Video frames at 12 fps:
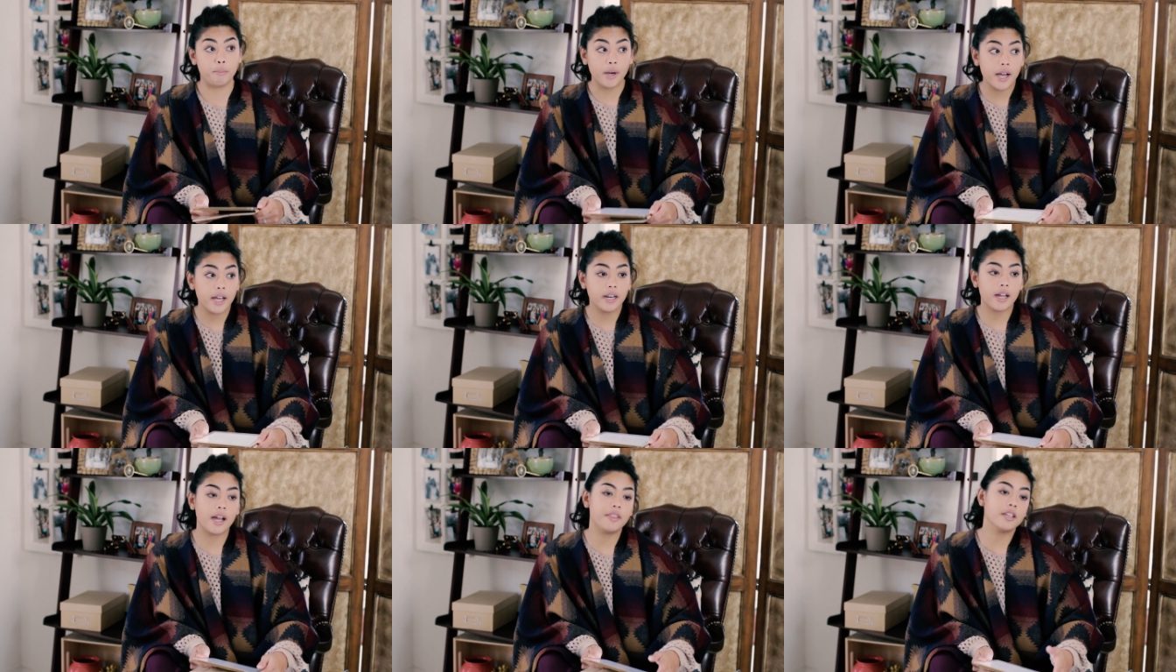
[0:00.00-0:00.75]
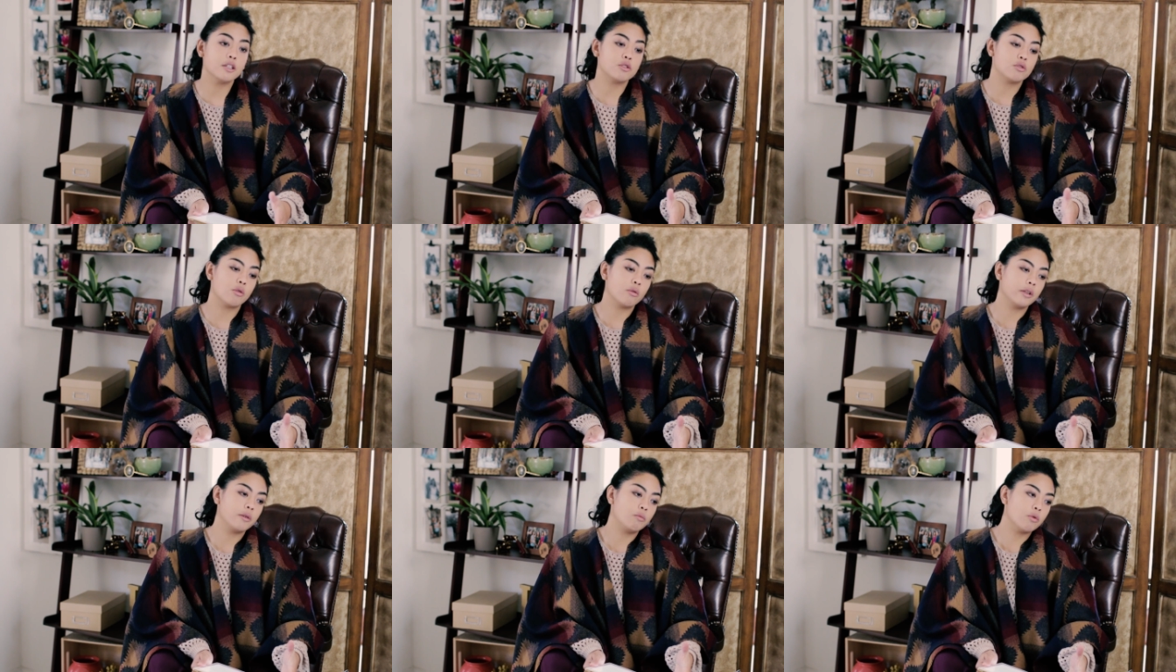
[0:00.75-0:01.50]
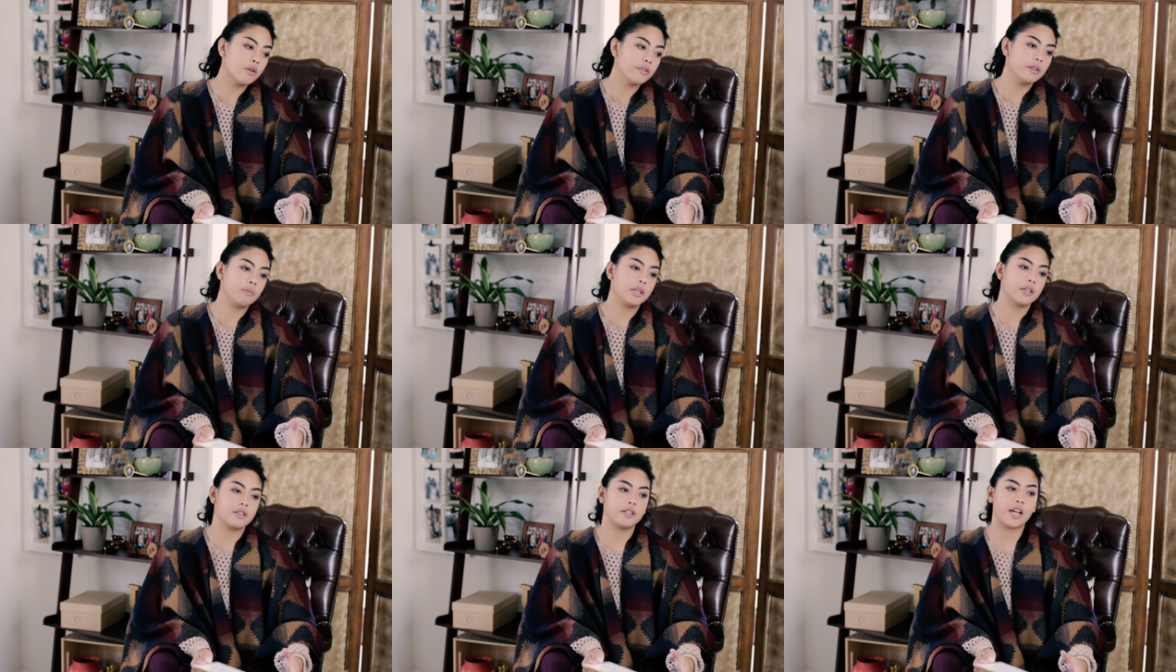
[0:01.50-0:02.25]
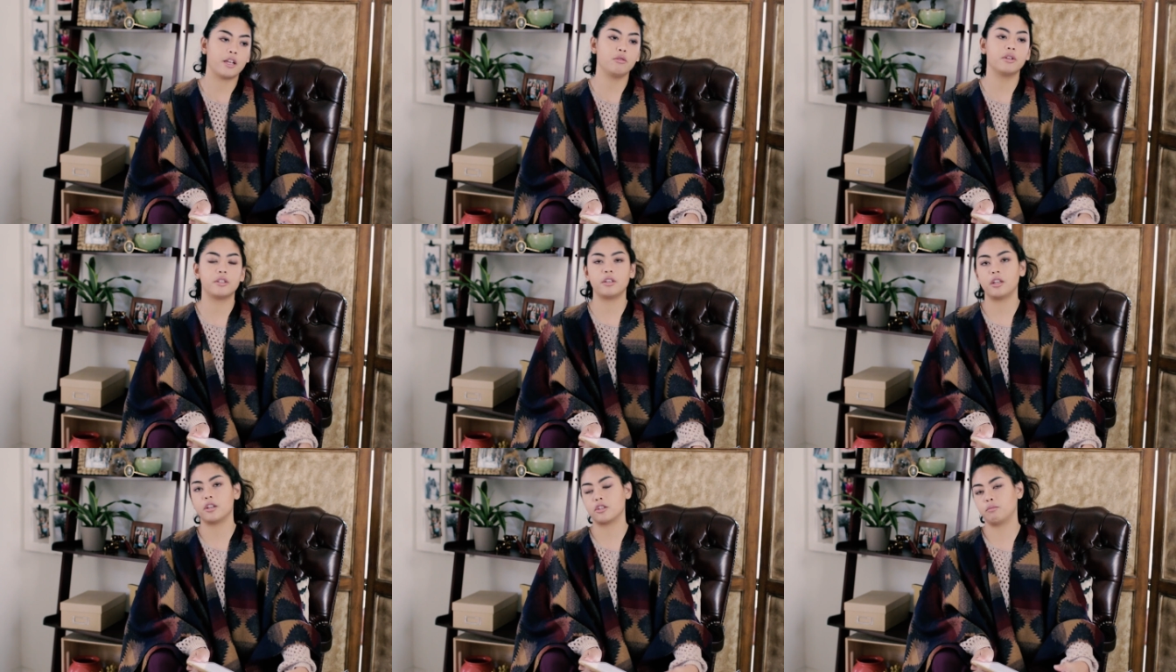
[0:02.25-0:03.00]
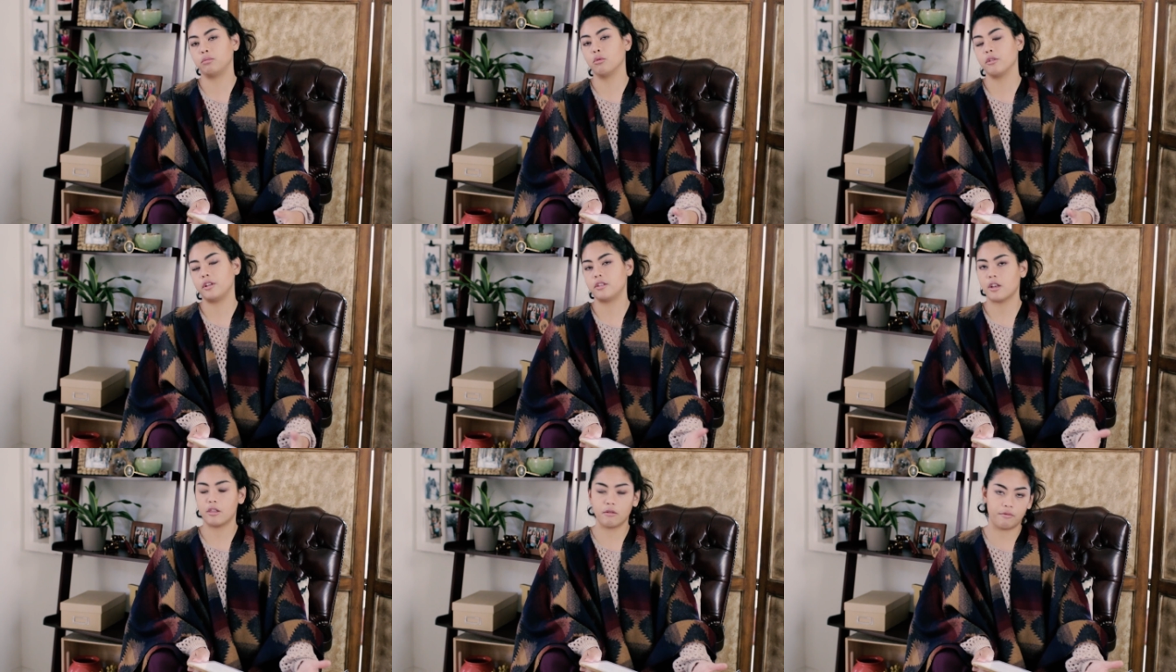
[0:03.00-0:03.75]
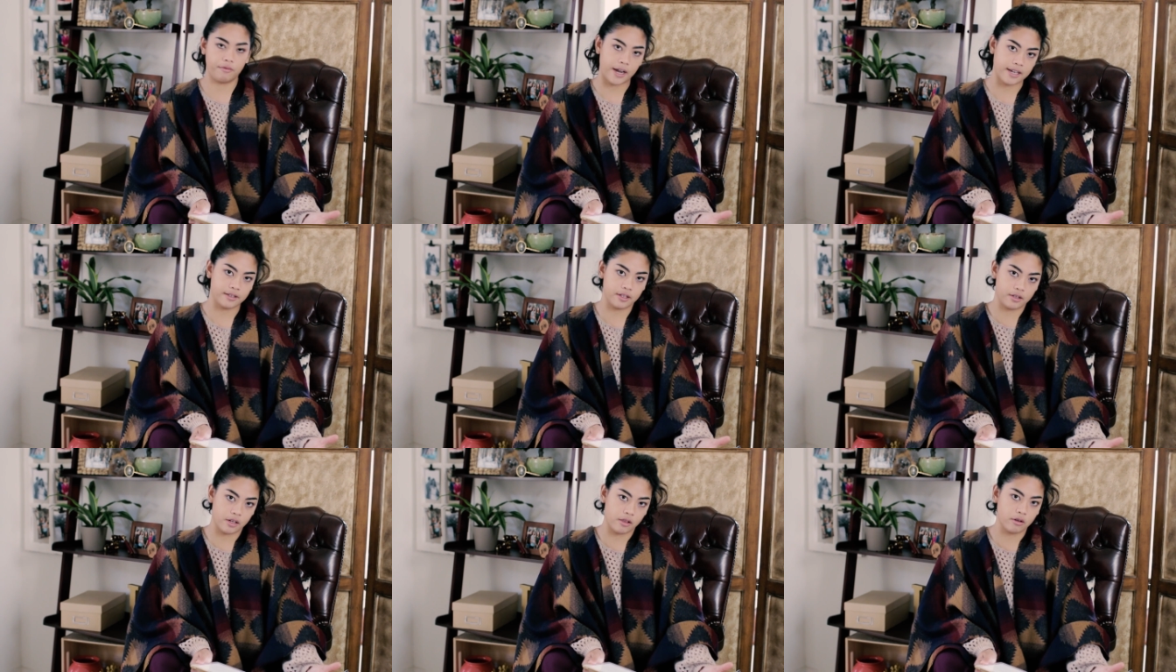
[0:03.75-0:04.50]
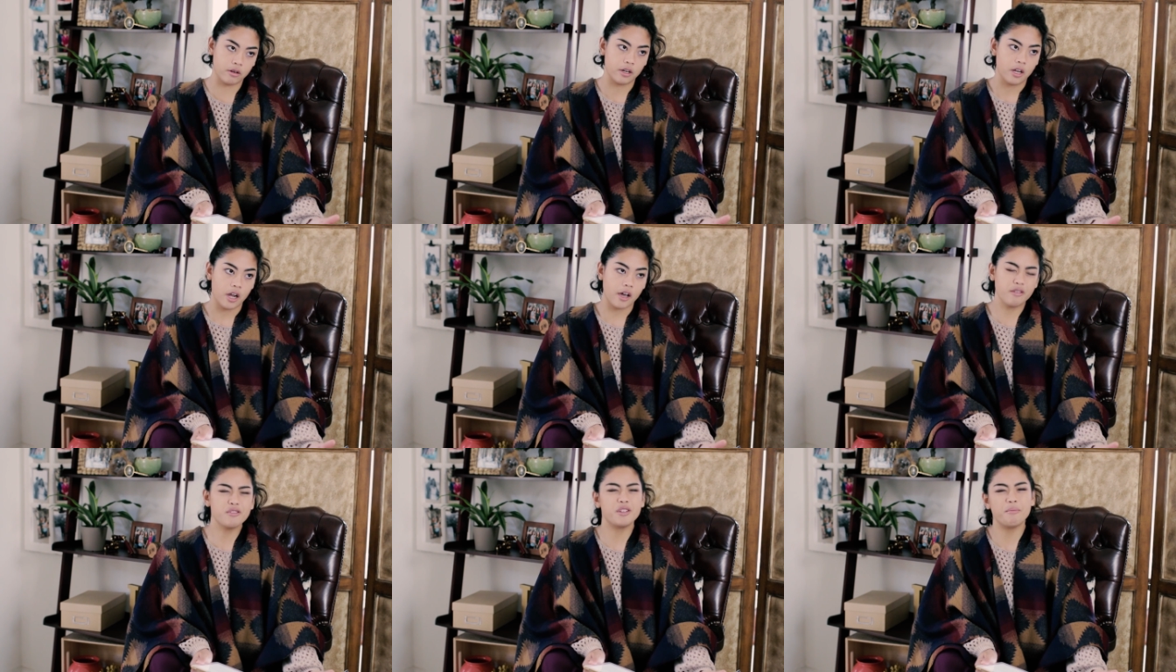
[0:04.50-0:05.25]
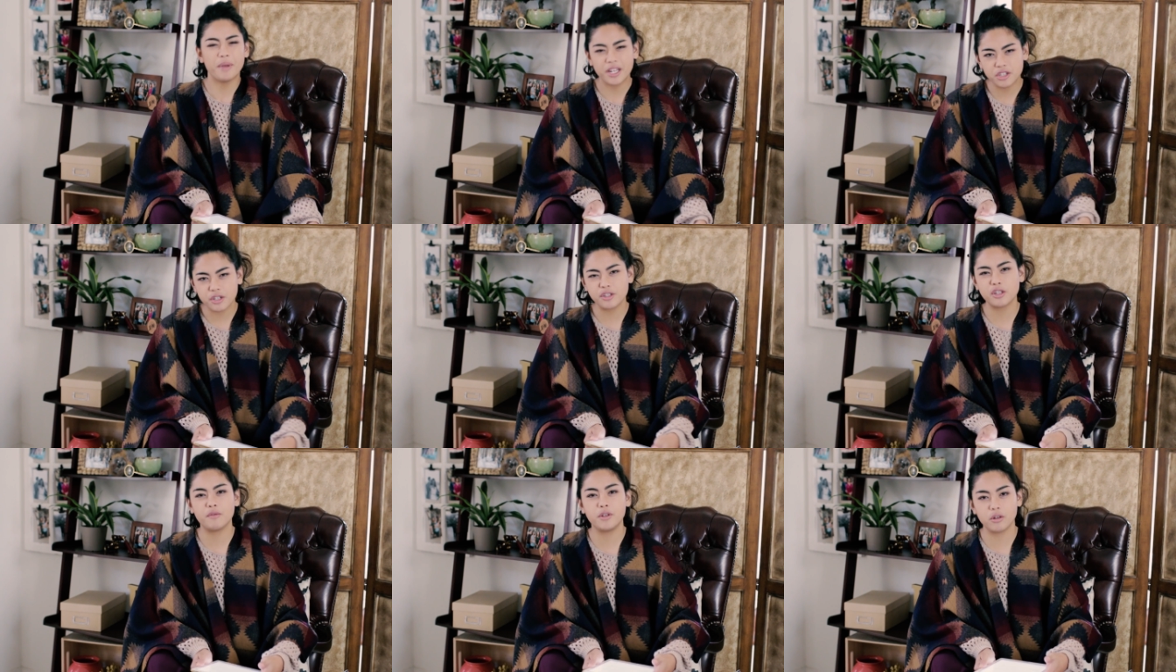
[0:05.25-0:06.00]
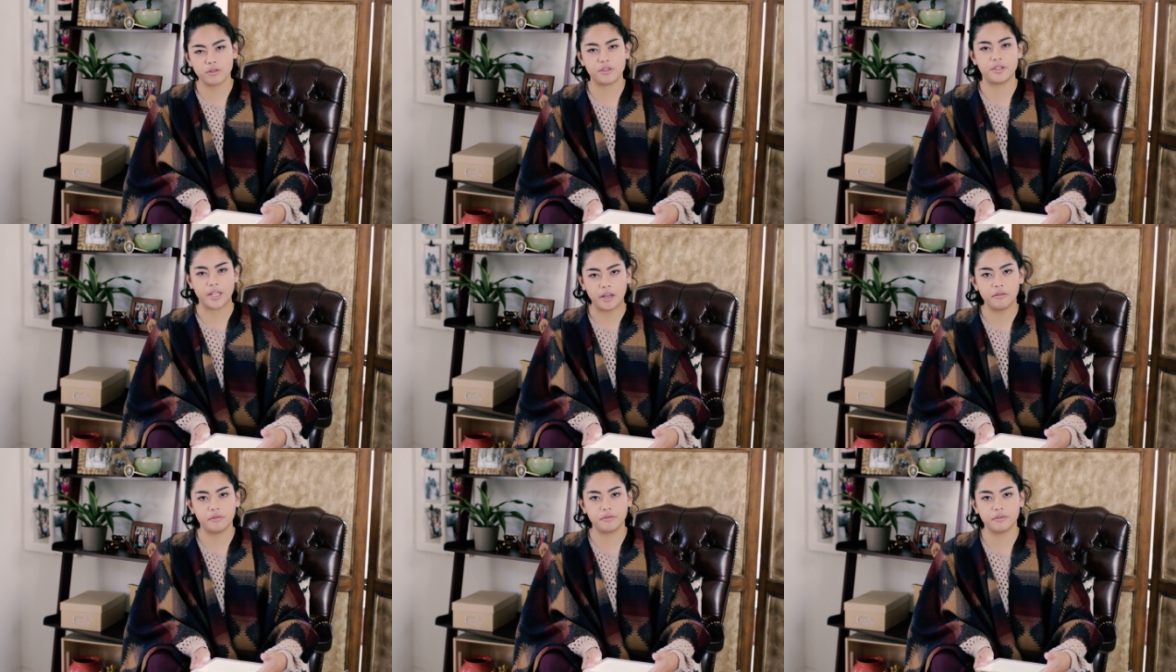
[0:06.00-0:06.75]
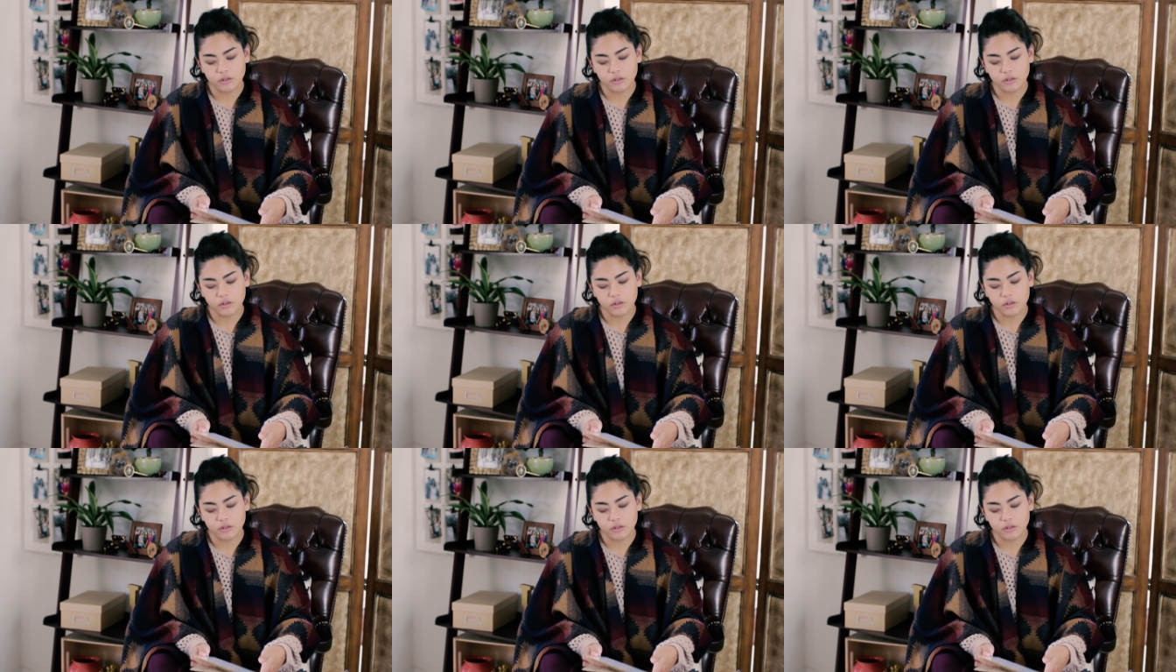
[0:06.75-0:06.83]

But I think it's totally worth it because now you get to explore these other facets, other dimensions of yourself.